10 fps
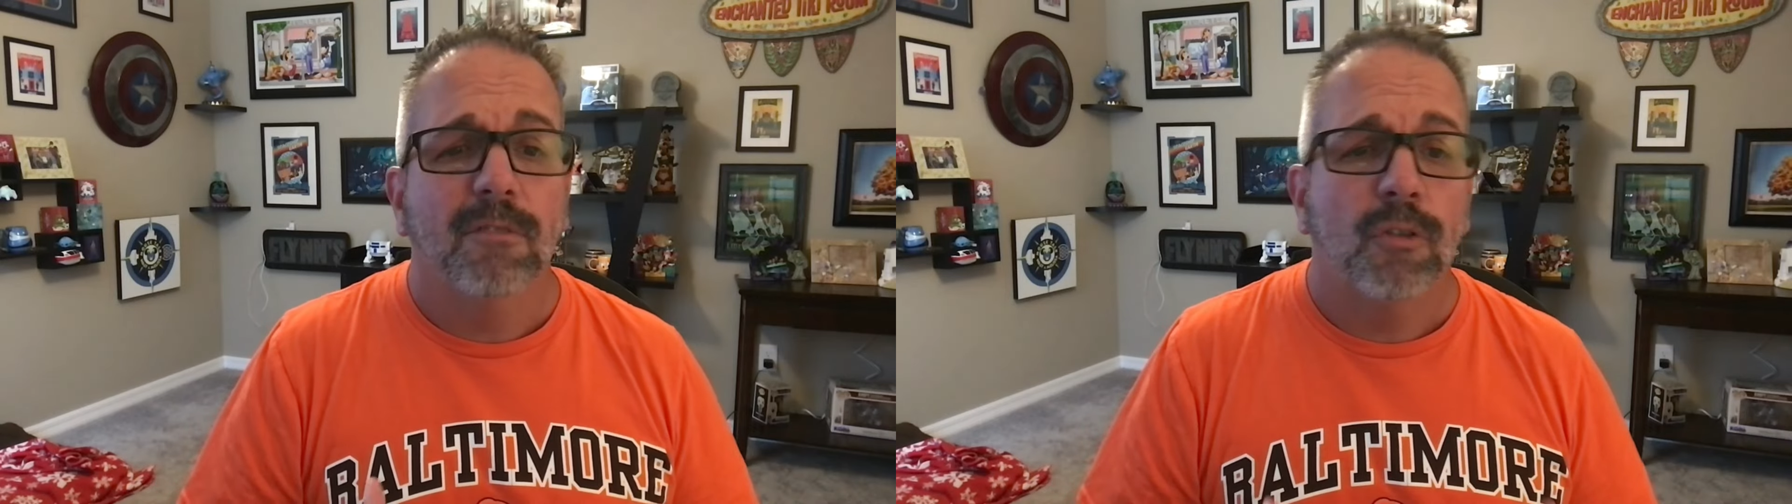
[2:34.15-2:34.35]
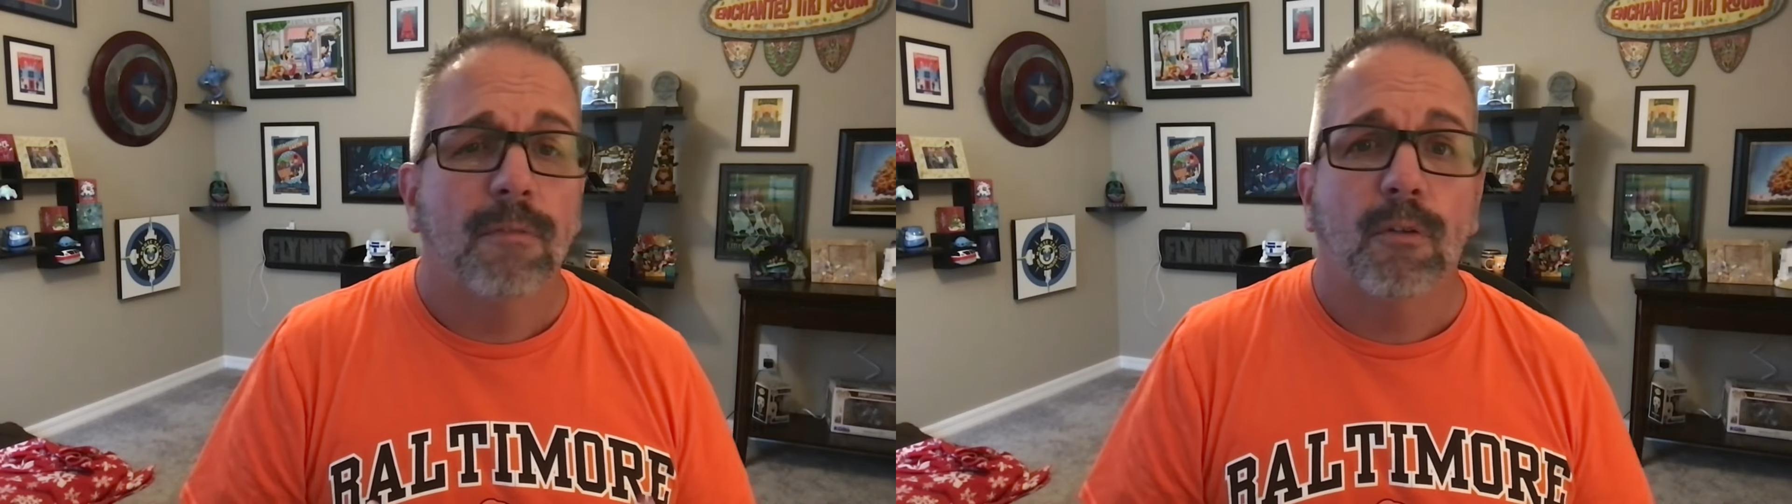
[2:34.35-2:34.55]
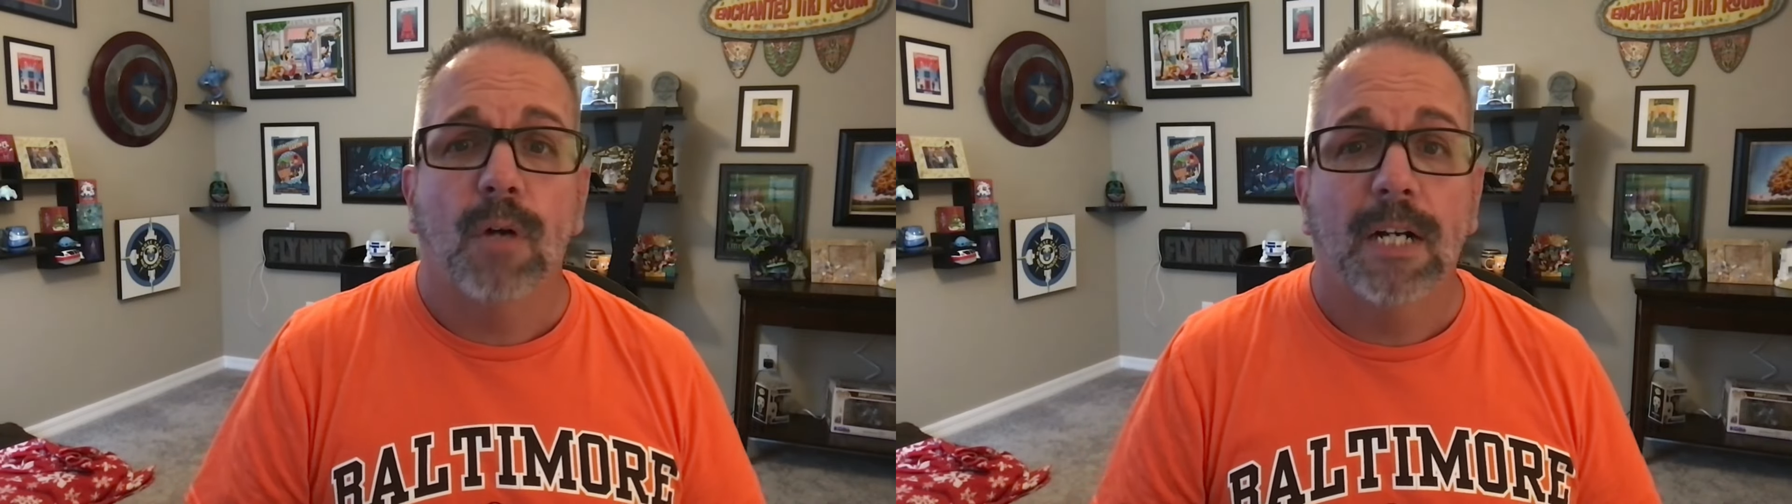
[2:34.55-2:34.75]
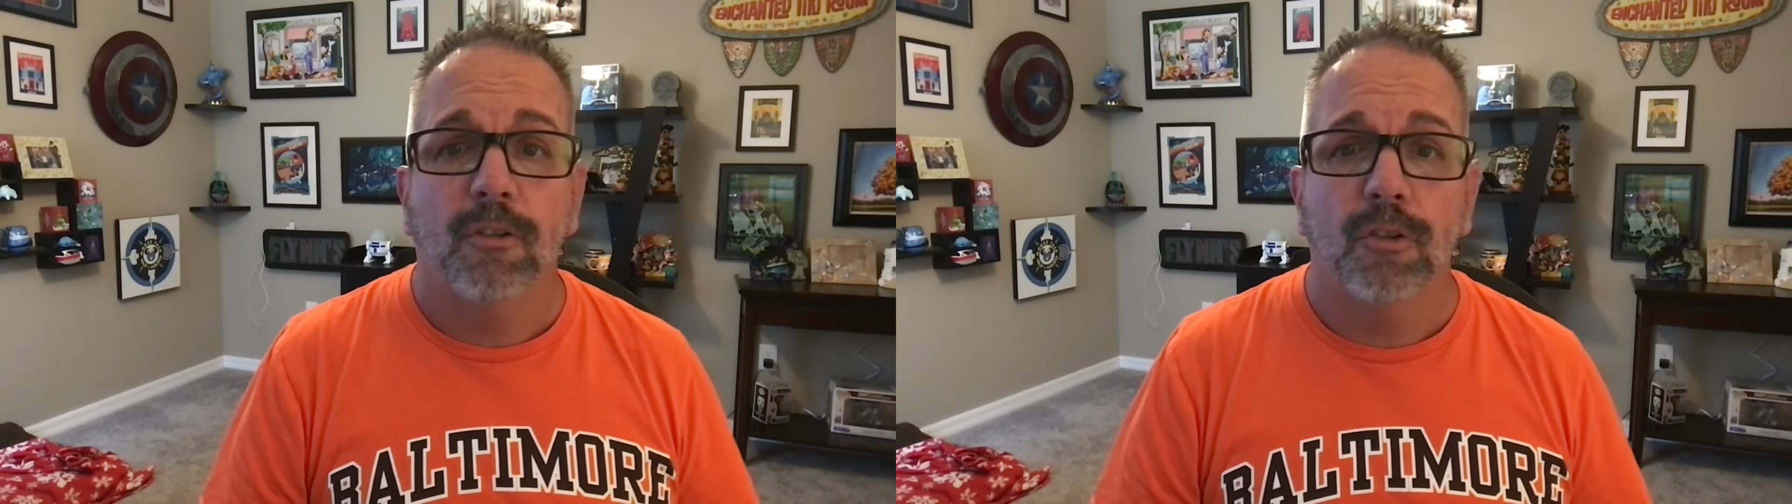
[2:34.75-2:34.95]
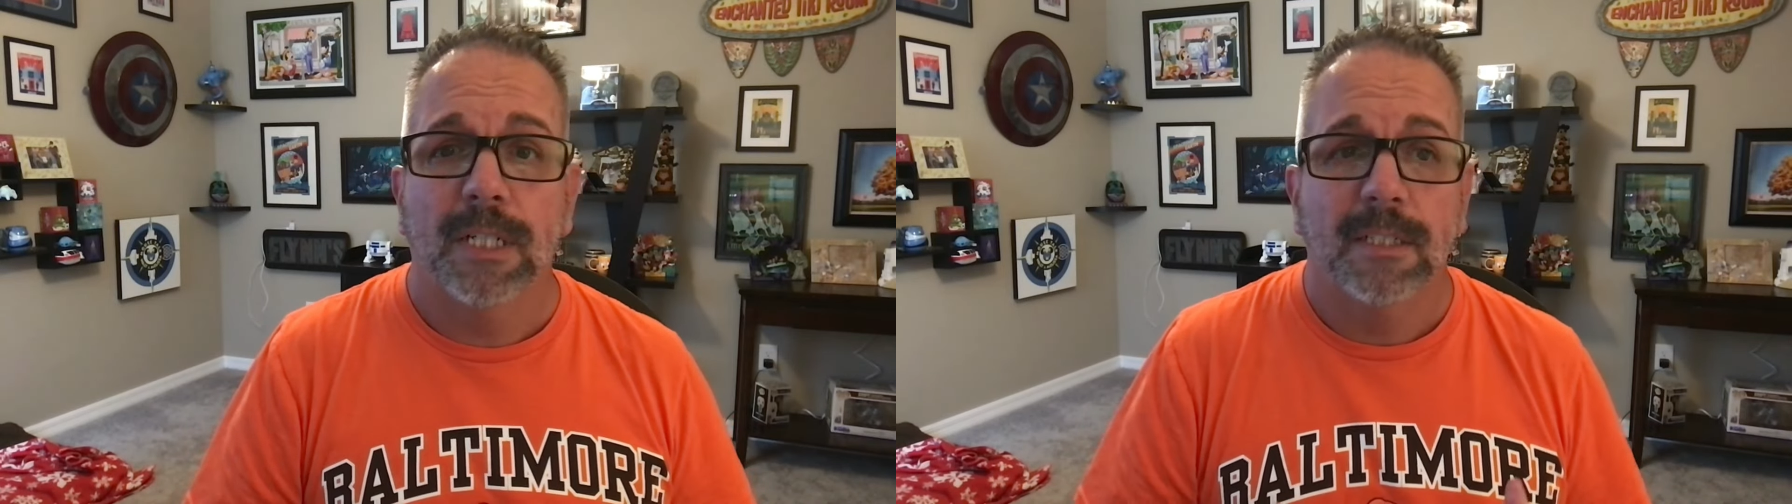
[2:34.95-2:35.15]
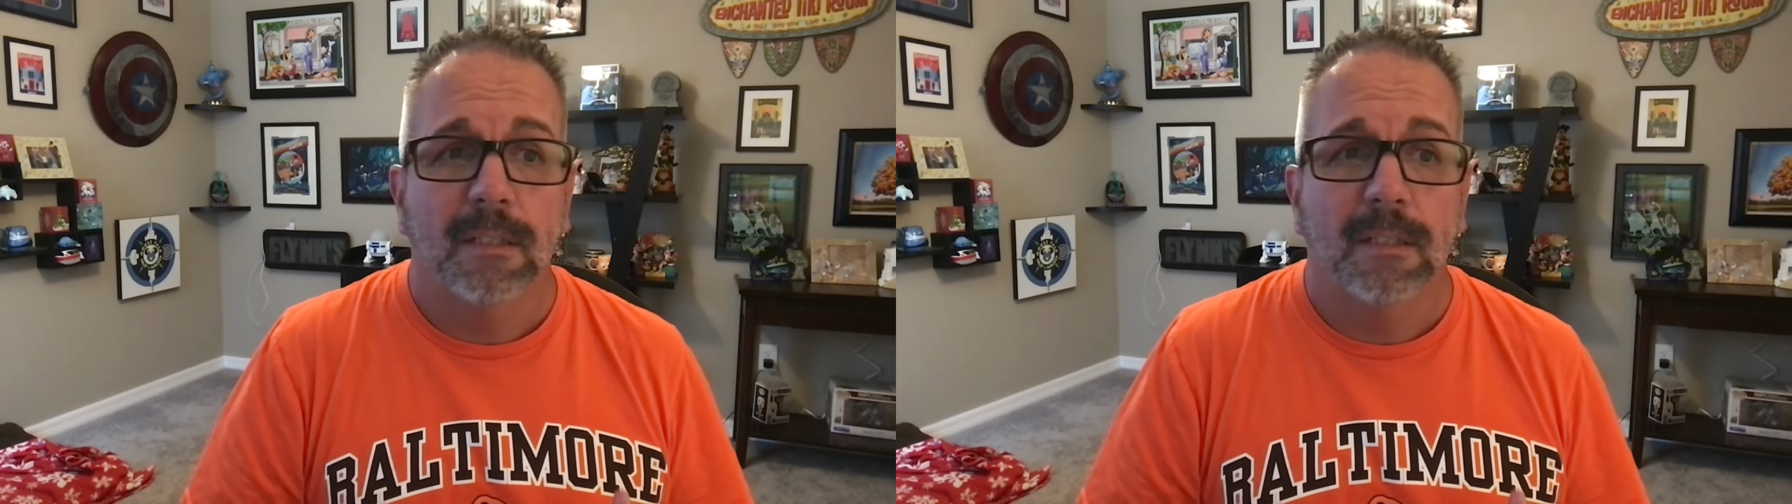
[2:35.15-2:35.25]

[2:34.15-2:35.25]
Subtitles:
Trevor Rogers as